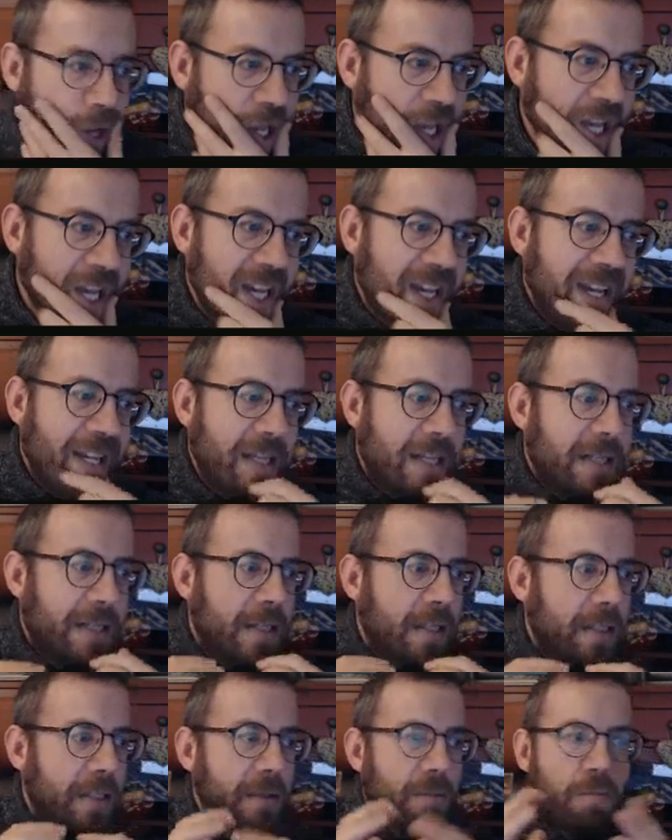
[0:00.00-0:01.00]

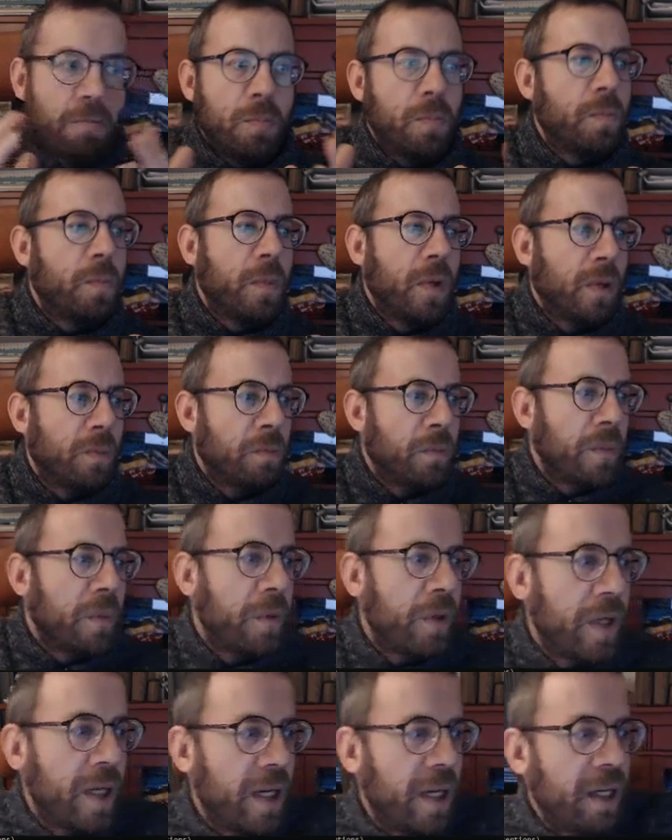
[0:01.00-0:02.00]

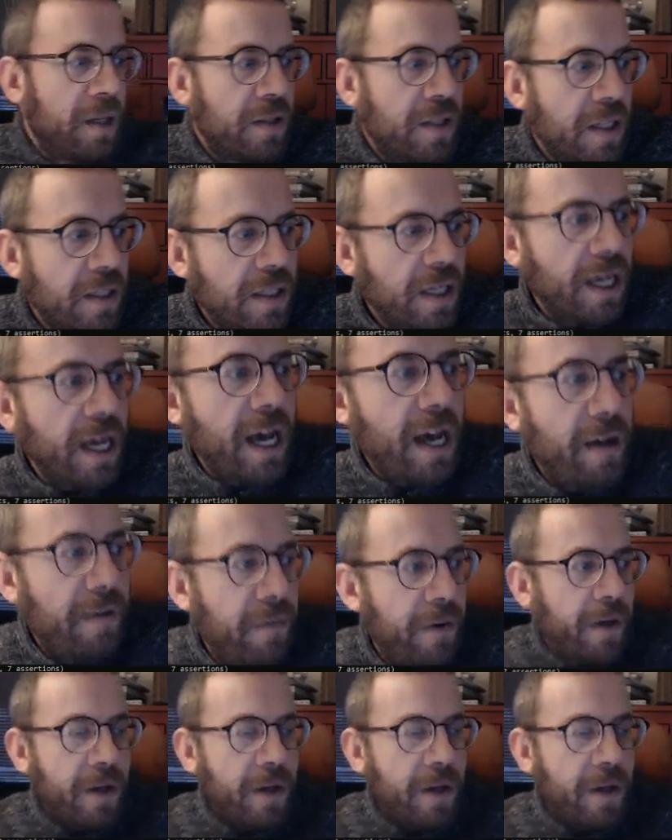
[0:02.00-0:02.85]
since I have